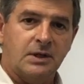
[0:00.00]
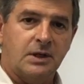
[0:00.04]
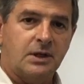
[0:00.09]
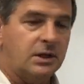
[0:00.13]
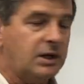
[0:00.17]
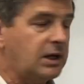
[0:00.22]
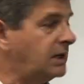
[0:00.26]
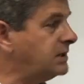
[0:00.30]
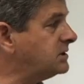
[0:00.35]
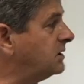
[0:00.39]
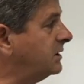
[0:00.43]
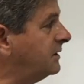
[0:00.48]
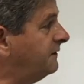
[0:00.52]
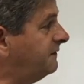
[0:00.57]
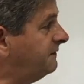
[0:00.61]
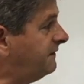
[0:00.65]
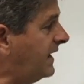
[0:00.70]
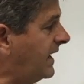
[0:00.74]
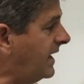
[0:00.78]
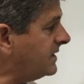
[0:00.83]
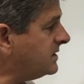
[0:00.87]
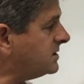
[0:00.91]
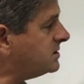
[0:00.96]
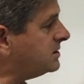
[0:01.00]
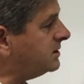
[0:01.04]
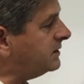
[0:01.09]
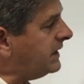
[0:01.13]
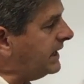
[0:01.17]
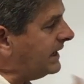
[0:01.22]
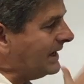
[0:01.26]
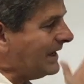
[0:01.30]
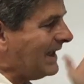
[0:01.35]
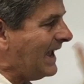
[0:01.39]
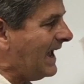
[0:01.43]
Okay, so the faster
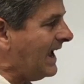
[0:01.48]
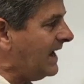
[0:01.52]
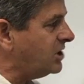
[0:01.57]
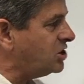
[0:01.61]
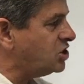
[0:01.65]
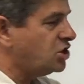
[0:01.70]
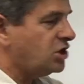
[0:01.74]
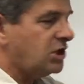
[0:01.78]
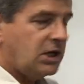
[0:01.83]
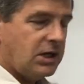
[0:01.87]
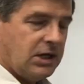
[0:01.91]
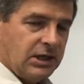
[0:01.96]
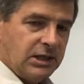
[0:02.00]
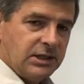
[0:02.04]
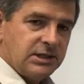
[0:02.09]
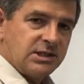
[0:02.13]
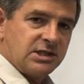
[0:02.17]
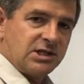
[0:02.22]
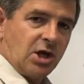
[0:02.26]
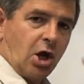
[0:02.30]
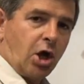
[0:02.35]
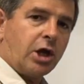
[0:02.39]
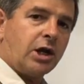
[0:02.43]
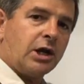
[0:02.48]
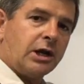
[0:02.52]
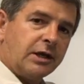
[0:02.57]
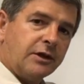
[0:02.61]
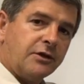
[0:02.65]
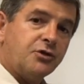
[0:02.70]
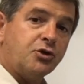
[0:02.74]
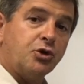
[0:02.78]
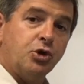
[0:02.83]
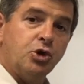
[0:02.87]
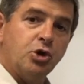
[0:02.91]
that cash is cycling
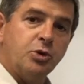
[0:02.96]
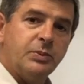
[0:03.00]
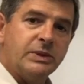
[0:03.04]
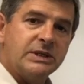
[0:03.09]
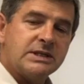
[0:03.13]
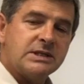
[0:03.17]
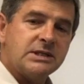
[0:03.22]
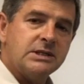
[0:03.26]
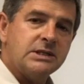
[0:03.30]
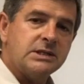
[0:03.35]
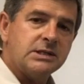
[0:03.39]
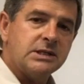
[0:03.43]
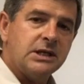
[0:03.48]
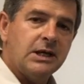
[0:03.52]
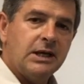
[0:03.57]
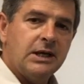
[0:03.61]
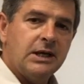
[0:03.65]
through your business,